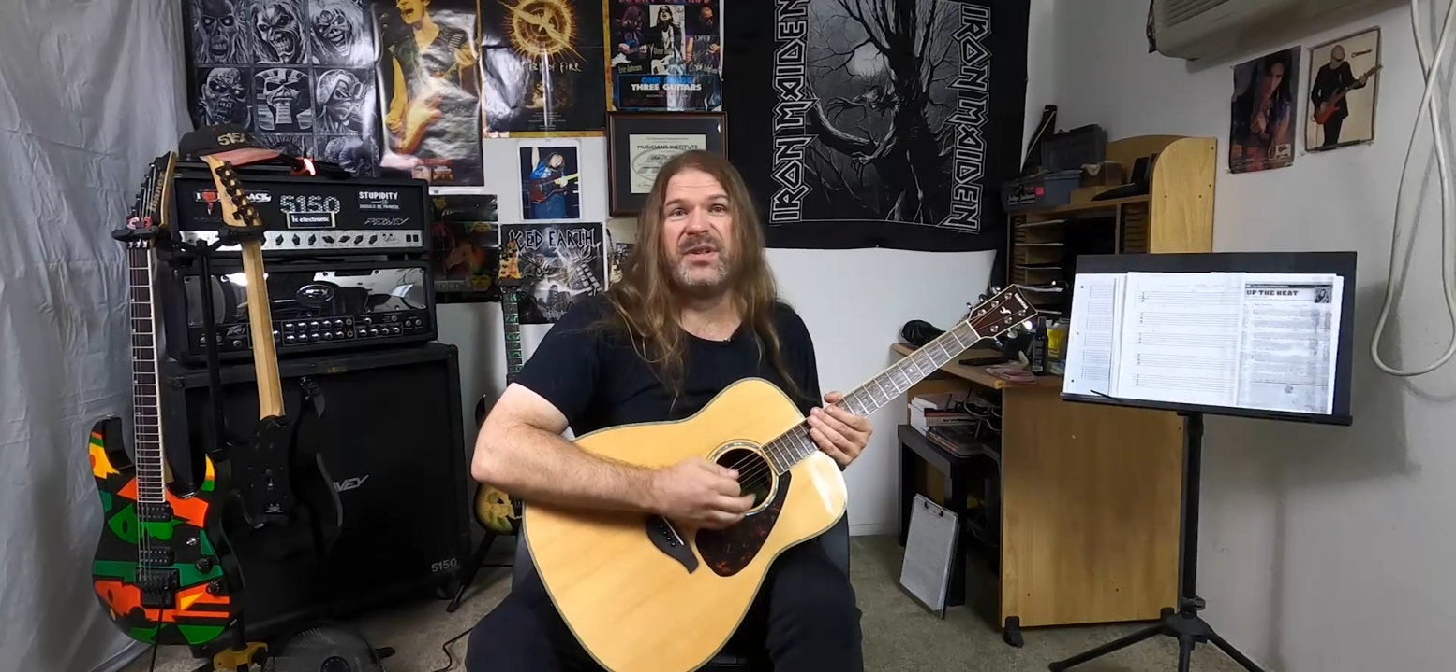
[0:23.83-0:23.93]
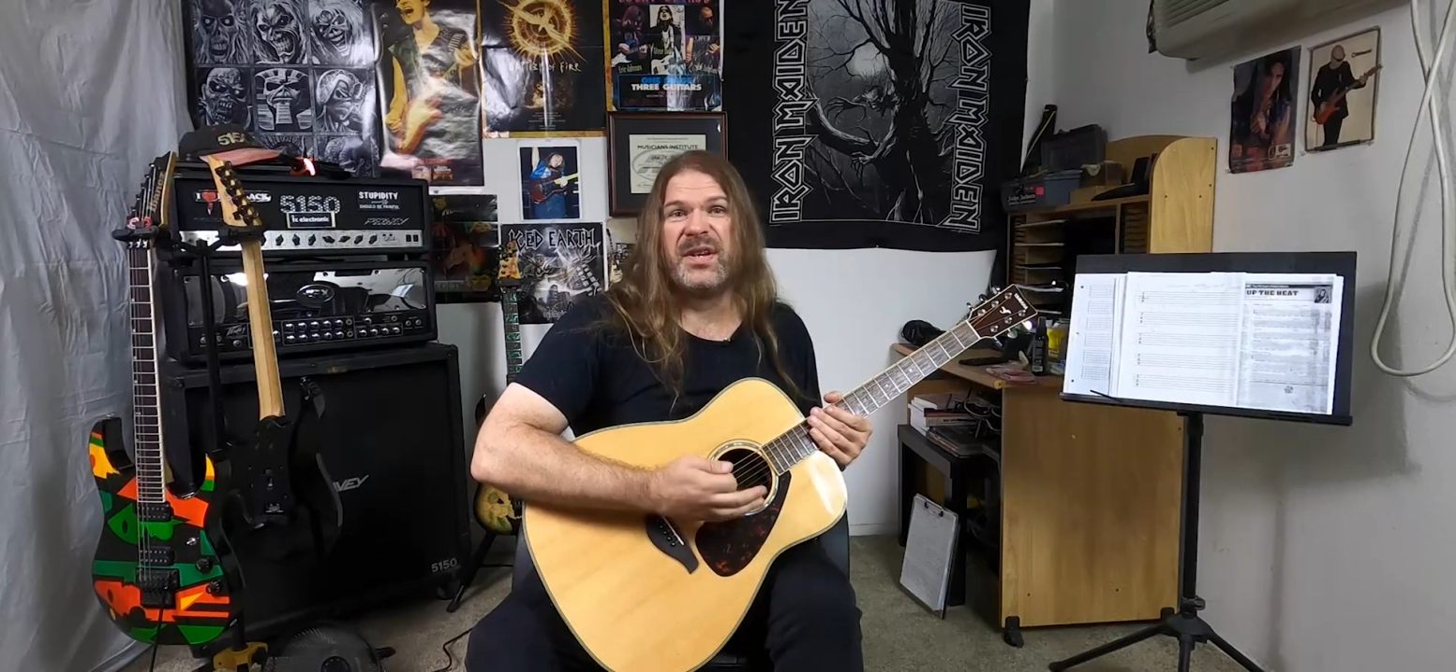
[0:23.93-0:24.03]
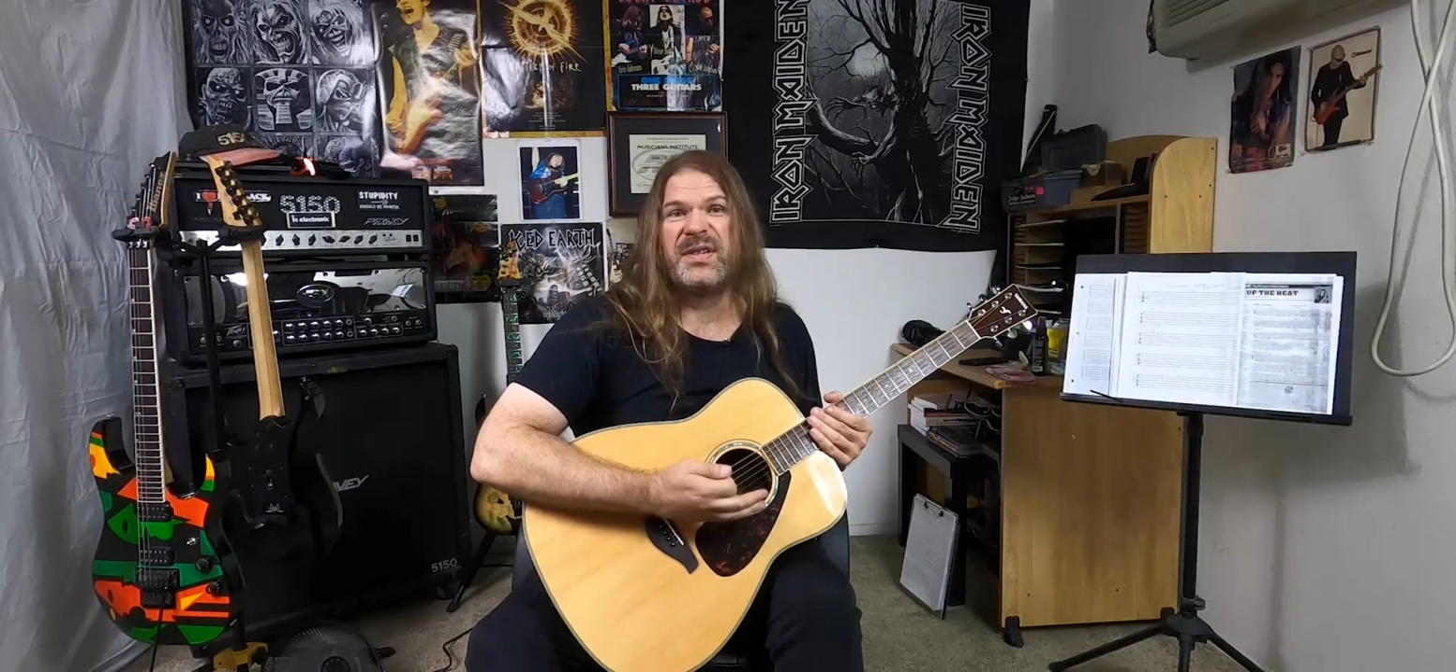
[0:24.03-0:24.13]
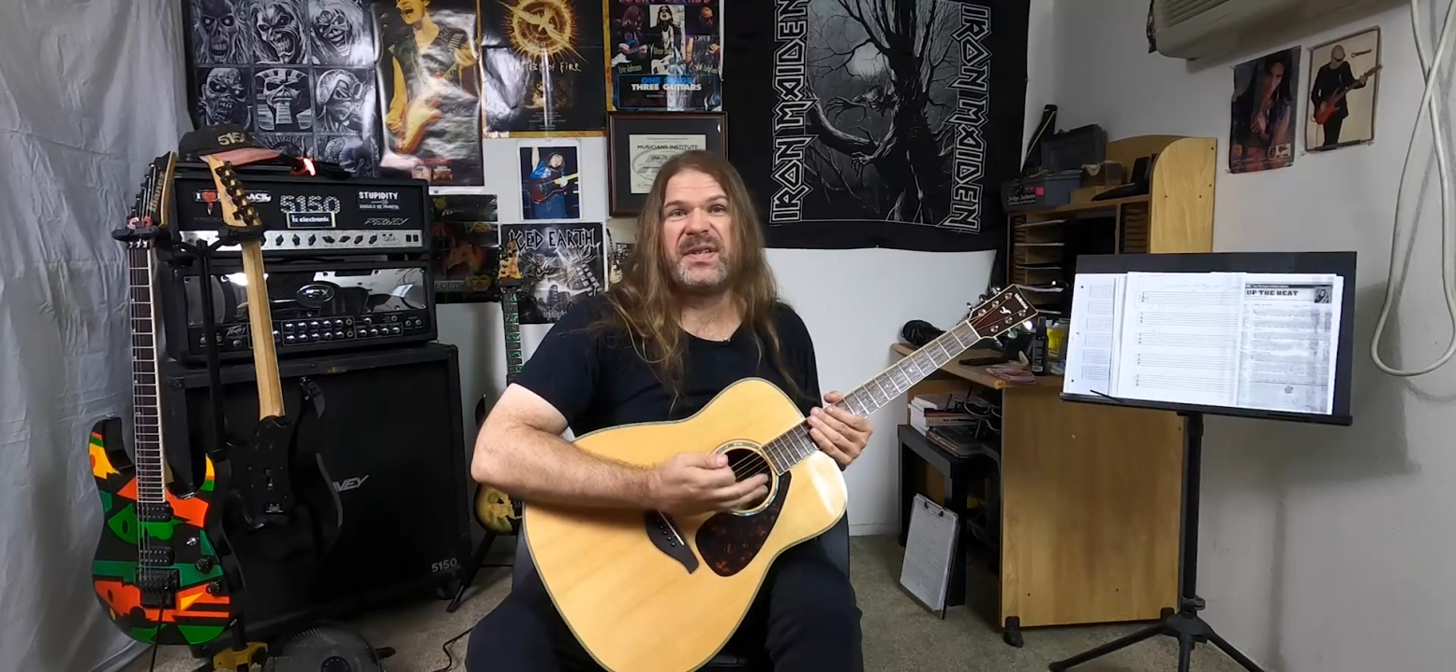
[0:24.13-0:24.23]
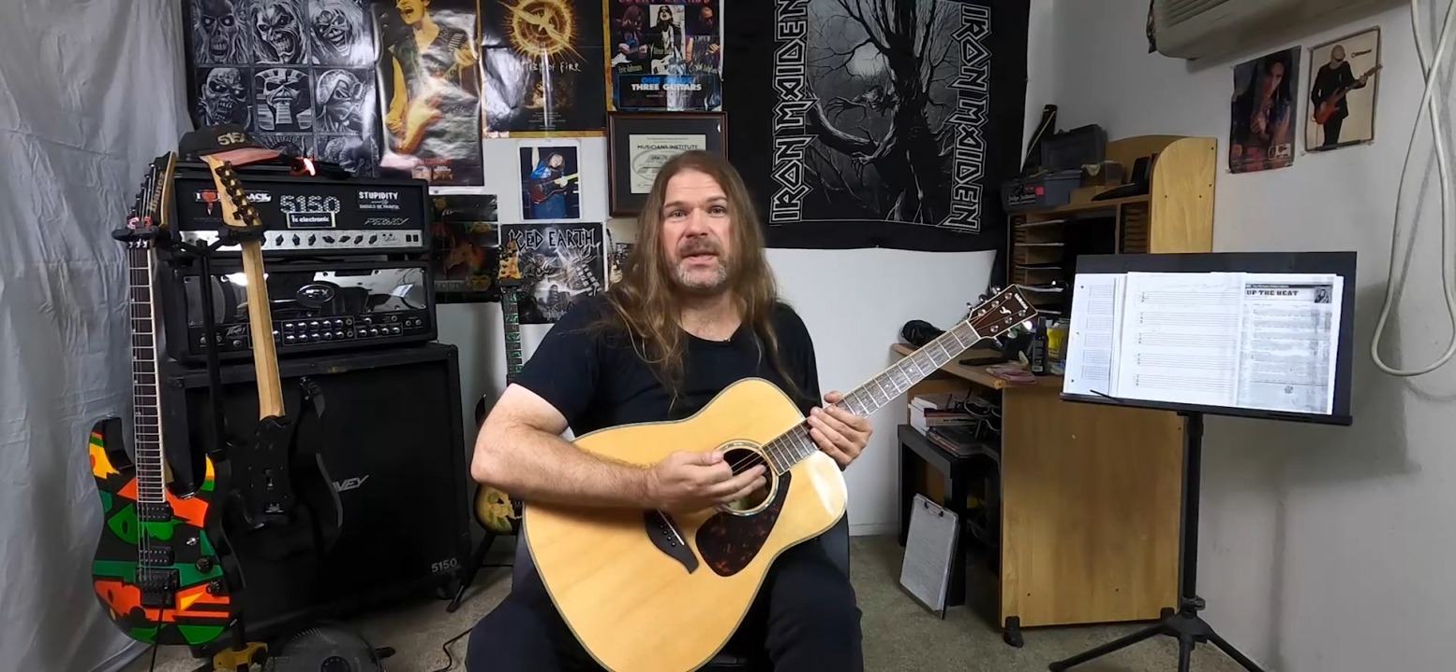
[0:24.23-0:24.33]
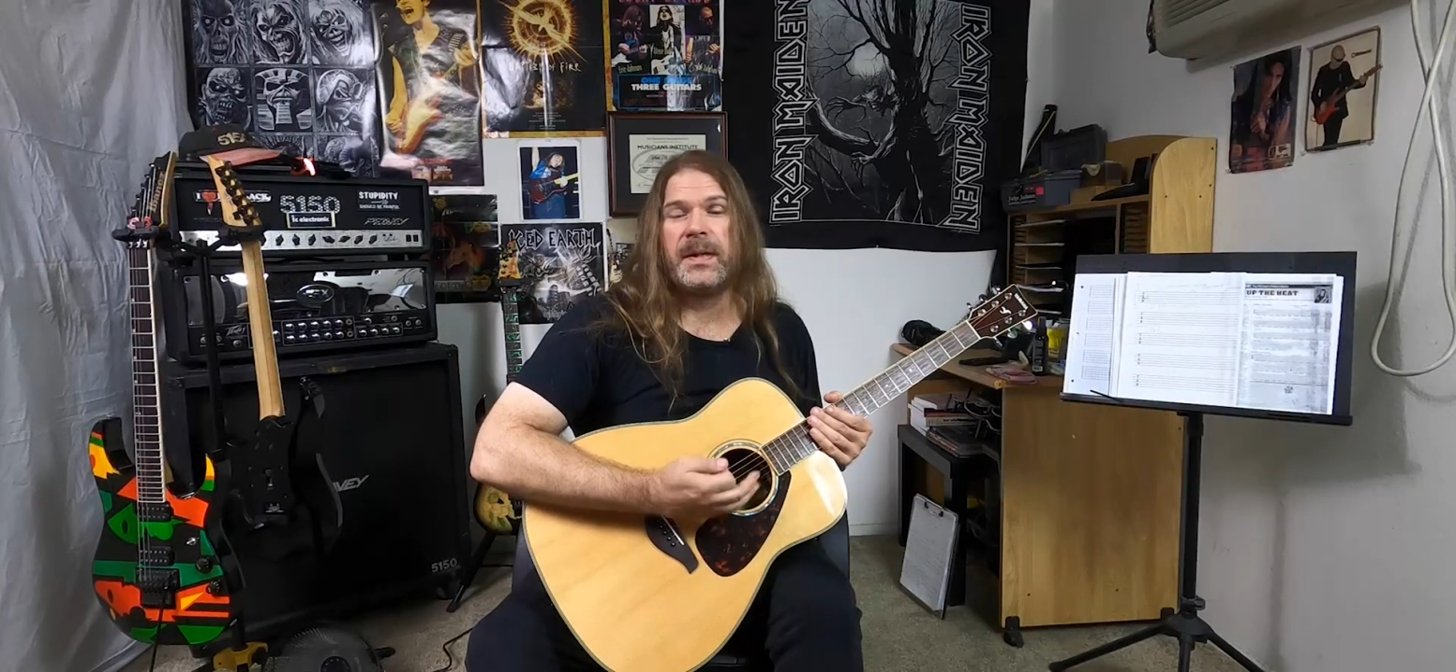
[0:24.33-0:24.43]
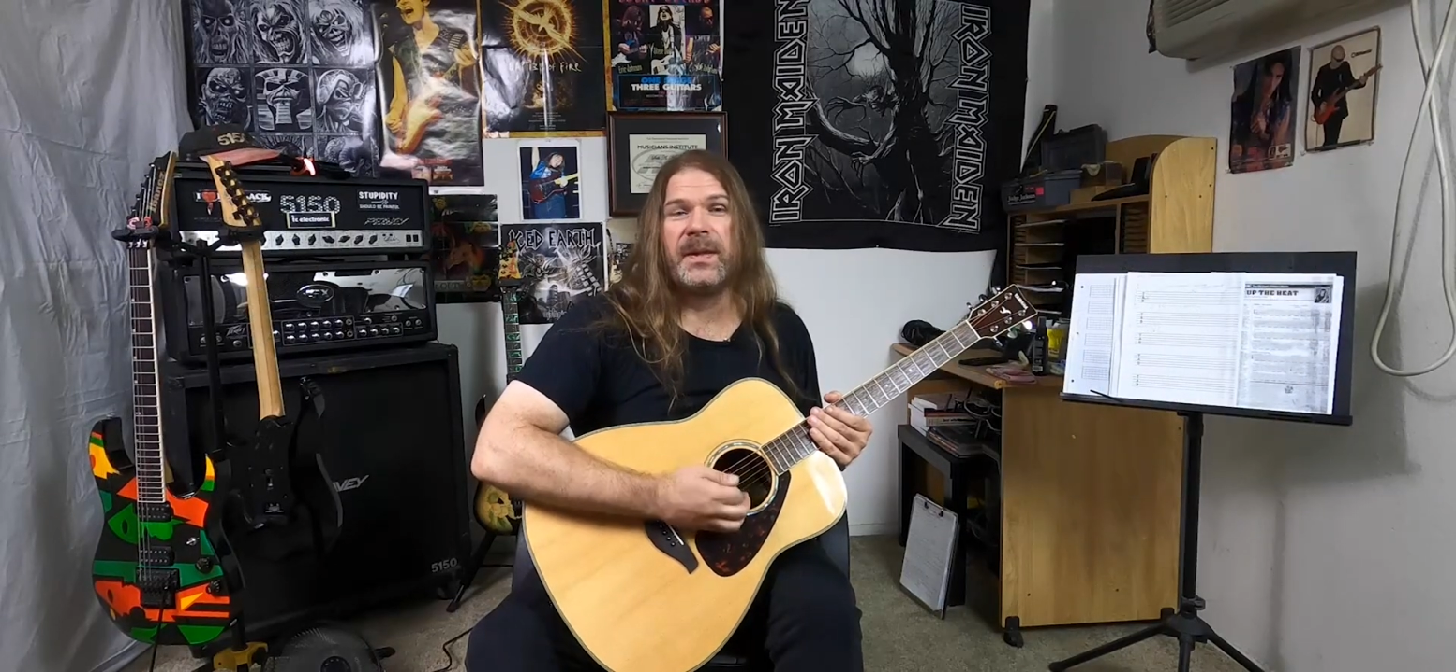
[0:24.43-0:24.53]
just